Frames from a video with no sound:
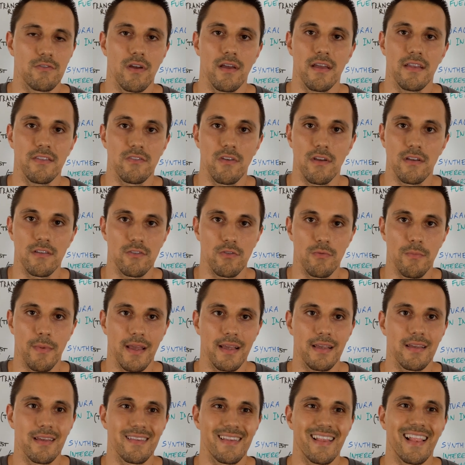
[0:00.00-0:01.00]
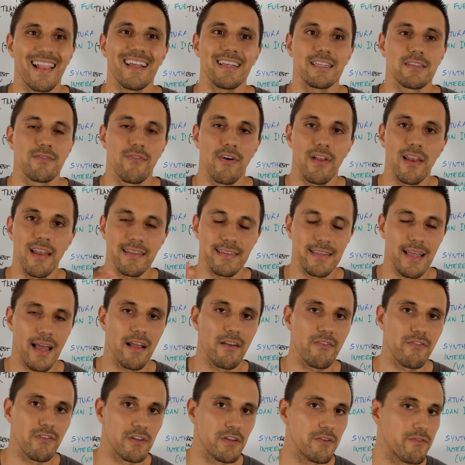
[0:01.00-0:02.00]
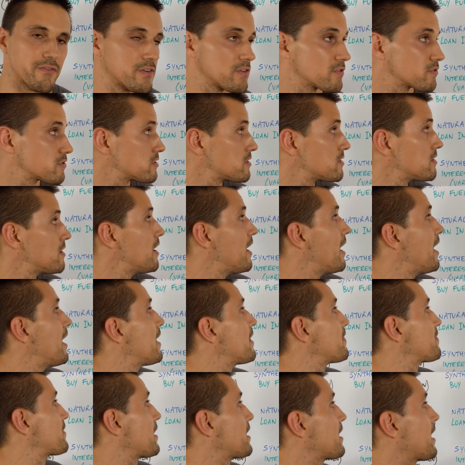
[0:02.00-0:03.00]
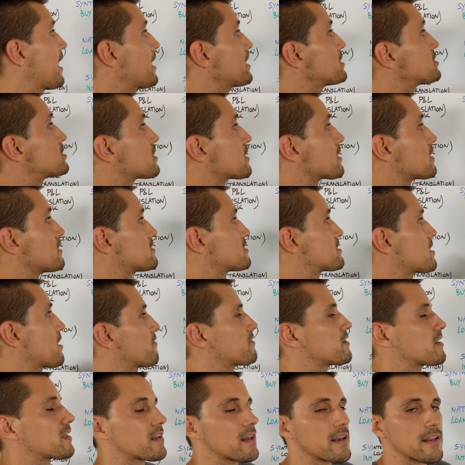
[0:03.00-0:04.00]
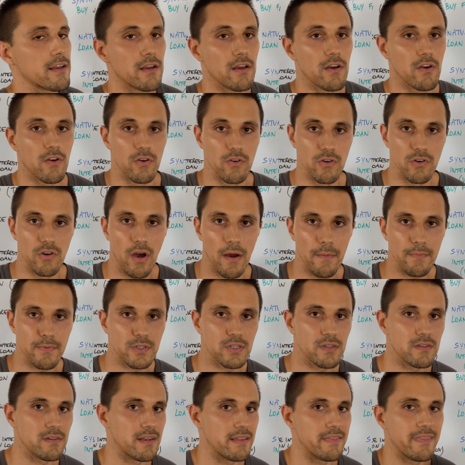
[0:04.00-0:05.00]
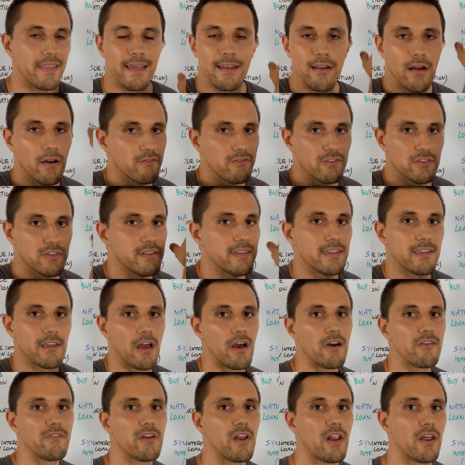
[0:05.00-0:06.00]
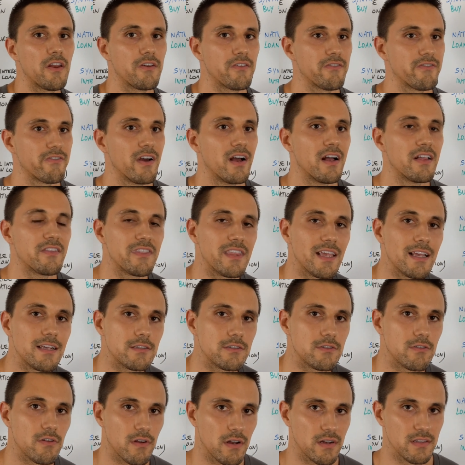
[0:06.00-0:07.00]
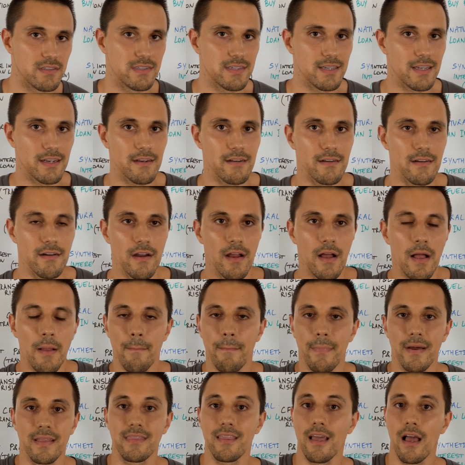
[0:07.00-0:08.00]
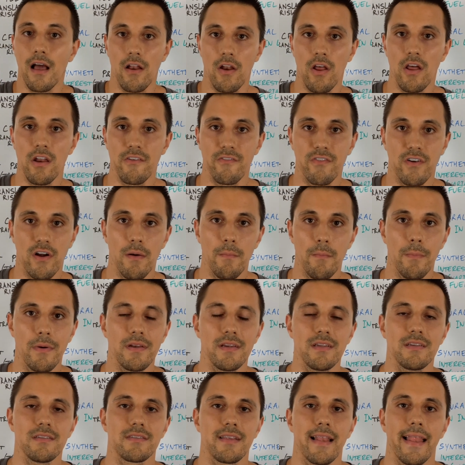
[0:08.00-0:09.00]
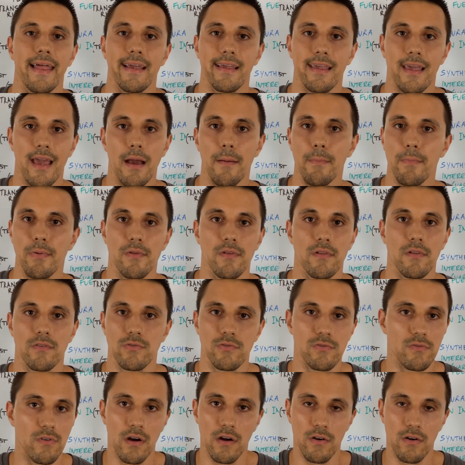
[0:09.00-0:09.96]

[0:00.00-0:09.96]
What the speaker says: and to make it less volatile for the future, then hedging is definitely a good option. And then obviously you have a lot of things to consider. But there are a lot of companies like Apple